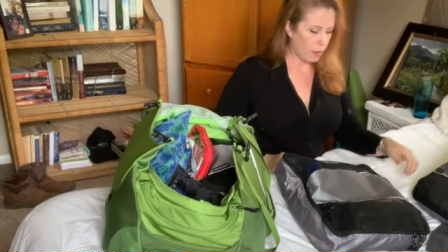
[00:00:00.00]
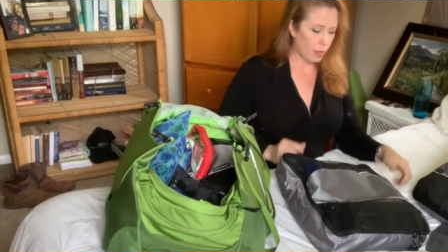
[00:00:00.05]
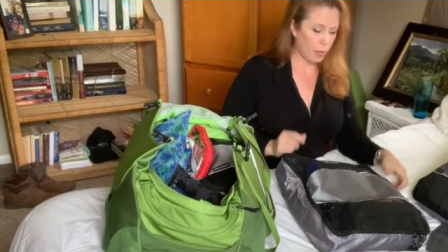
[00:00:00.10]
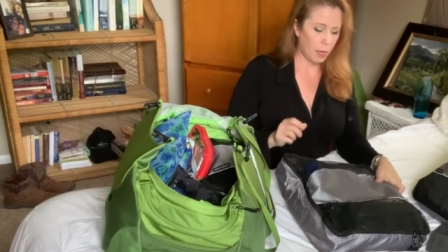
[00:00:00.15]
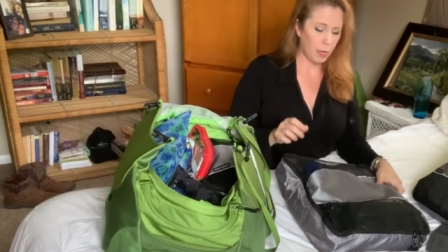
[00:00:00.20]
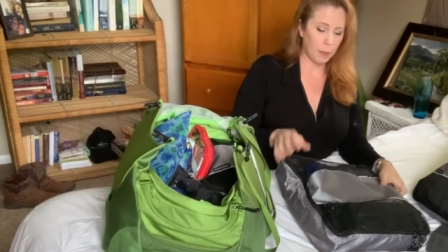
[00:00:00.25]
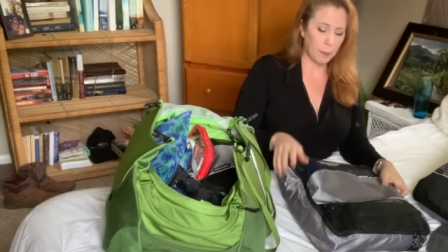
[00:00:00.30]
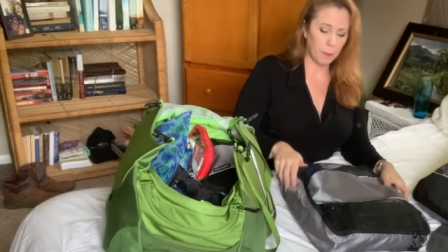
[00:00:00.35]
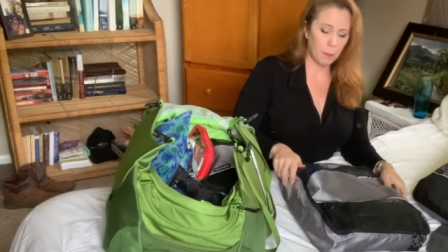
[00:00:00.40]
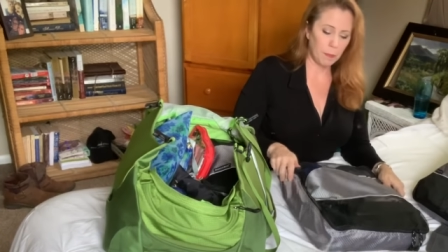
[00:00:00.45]

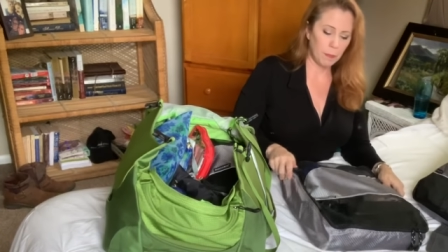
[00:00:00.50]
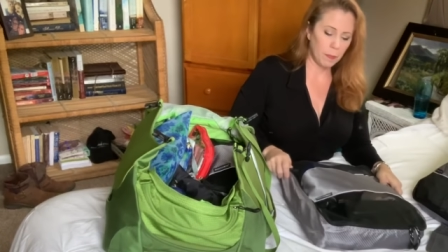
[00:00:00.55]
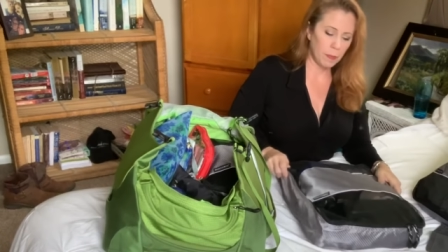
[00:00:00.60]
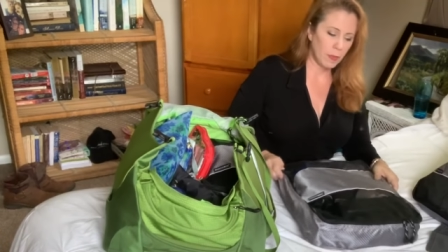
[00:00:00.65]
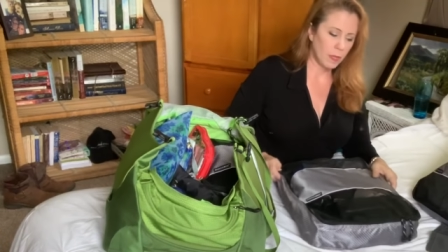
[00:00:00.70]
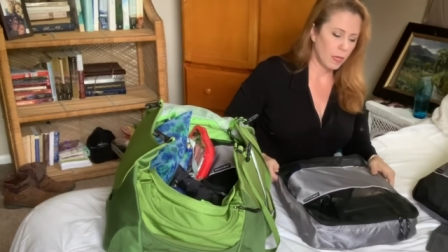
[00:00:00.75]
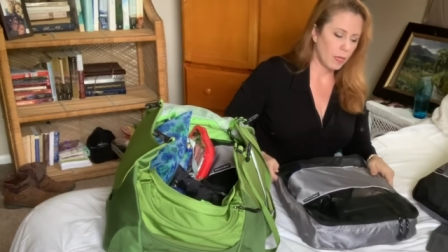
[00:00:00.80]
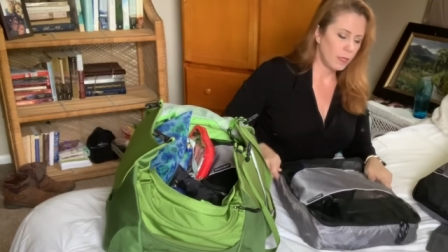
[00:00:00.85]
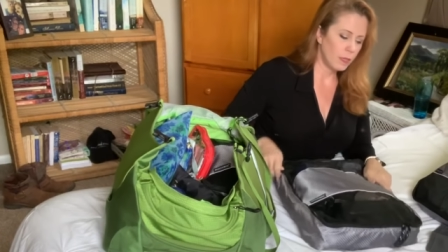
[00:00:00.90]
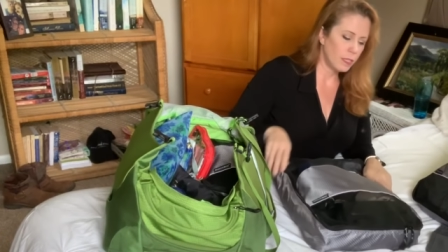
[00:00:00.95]
Um,
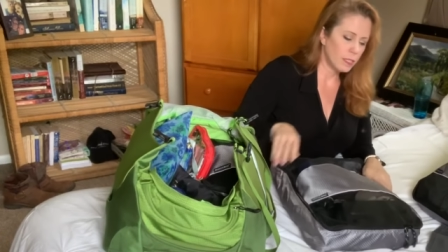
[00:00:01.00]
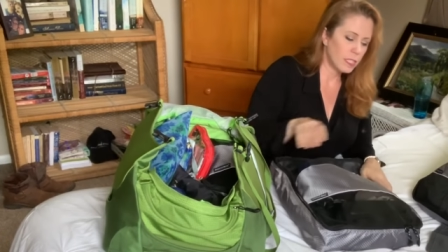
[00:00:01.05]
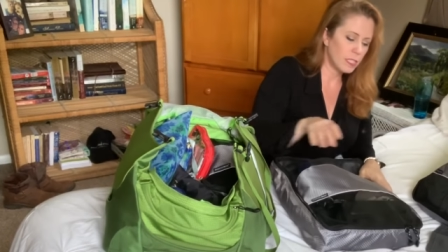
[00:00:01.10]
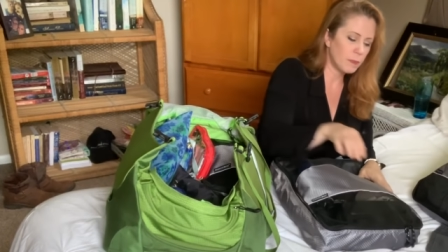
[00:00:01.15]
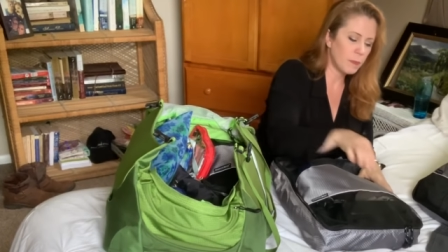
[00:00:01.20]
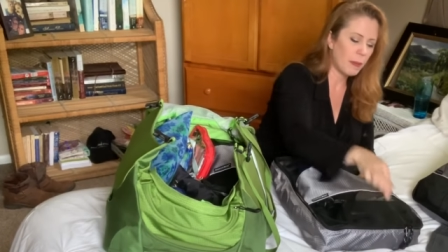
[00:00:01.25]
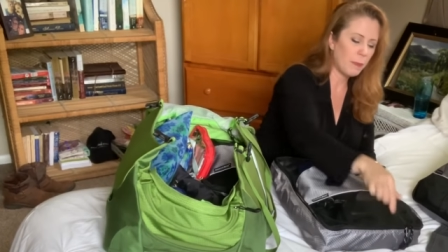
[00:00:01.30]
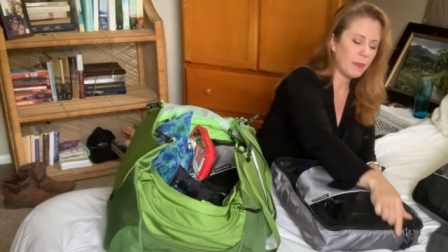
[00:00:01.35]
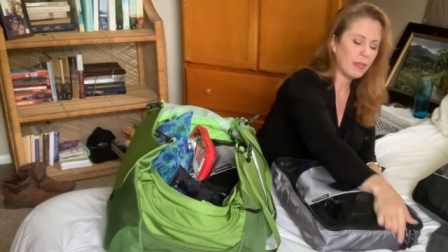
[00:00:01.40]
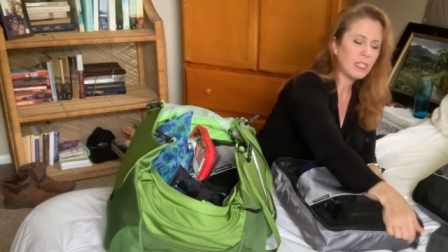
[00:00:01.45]
this
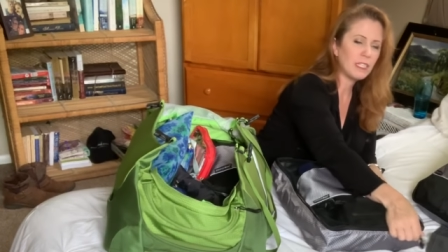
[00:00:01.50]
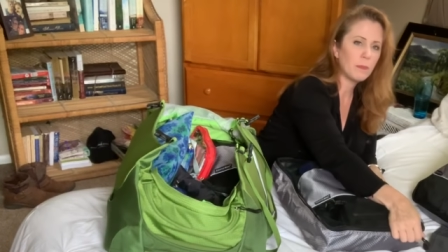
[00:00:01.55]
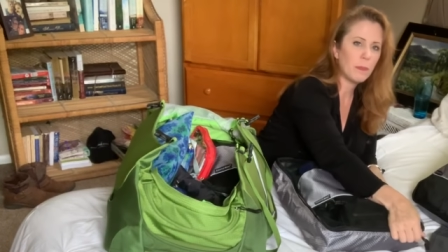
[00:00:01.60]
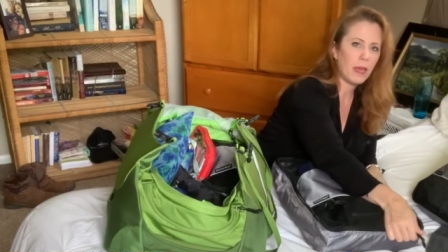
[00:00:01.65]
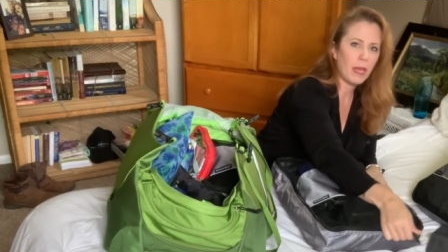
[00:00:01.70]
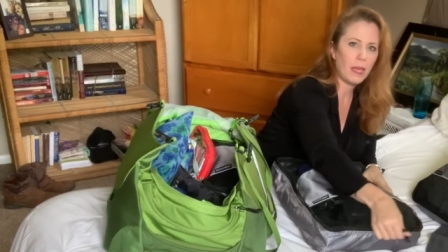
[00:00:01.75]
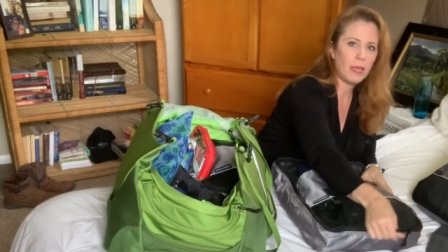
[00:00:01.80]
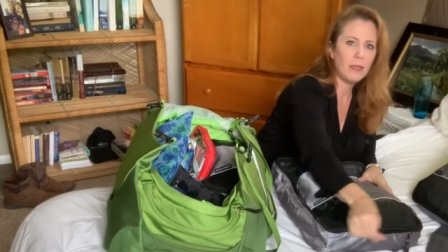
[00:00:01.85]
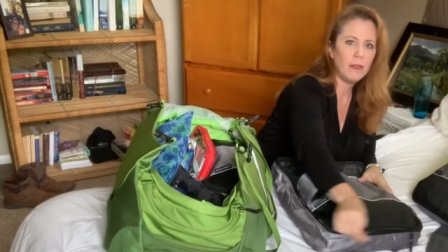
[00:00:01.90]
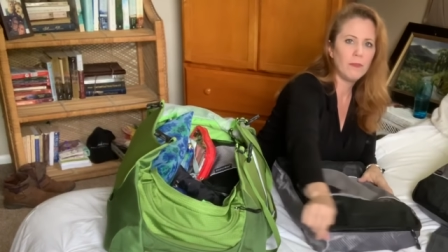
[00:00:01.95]
is my biggest
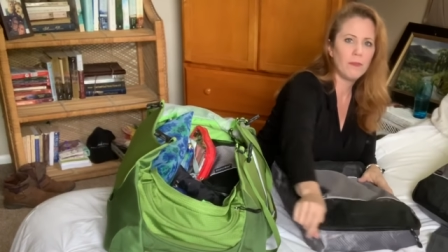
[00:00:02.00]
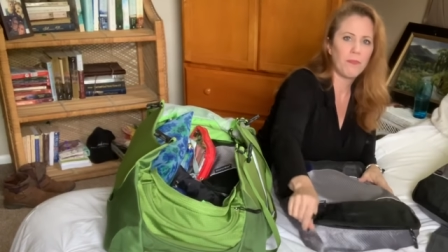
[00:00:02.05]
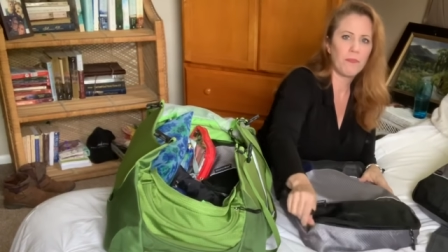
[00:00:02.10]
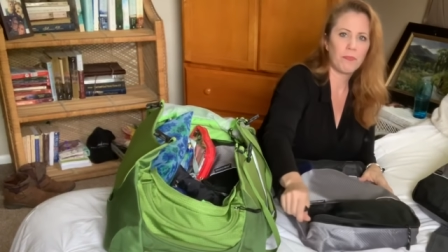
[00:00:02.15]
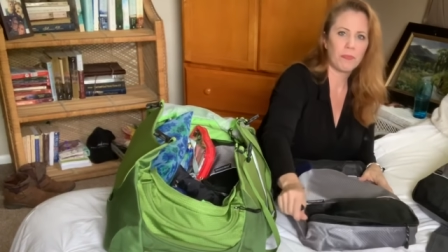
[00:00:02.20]
bag,